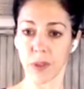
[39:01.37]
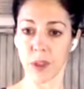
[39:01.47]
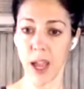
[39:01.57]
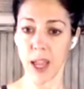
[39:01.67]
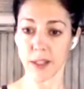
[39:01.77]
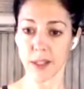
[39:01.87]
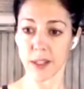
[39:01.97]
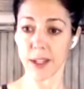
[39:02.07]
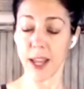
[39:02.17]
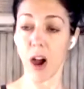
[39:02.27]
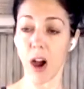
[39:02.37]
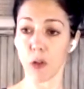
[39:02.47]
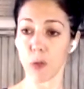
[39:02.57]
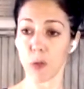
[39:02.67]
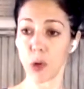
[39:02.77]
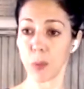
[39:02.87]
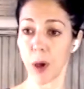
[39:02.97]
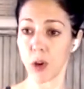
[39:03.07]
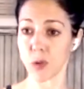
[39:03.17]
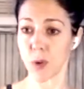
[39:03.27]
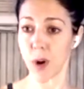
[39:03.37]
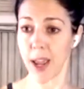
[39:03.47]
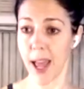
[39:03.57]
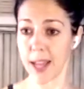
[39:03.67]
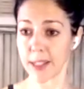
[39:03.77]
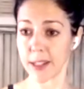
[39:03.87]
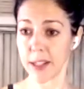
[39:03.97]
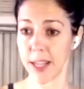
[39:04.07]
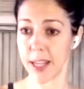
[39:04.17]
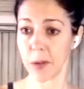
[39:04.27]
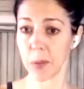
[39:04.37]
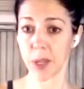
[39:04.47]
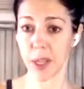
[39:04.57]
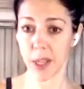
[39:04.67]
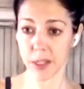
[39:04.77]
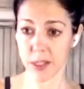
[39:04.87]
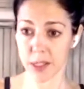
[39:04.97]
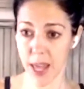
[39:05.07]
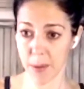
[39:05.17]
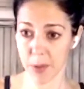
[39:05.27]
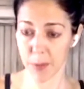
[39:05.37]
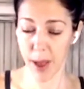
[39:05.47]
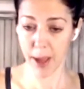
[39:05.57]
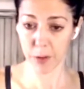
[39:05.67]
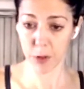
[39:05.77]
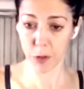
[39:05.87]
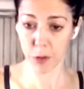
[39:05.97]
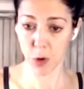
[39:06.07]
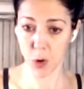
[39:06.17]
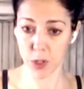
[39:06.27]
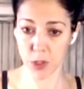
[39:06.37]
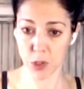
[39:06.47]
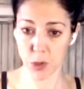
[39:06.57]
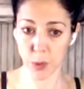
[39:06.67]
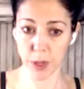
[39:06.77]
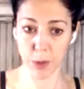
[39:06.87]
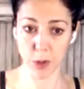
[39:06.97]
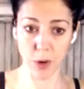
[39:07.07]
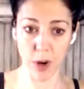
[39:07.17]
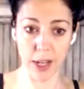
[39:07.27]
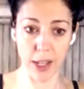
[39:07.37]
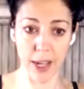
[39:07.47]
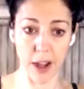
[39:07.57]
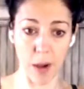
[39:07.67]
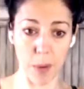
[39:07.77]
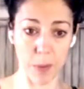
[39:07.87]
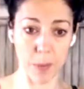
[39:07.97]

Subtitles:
Nice. Now half moon pose, right hand to the hip. Step the back foot forward and sweep your right leg up.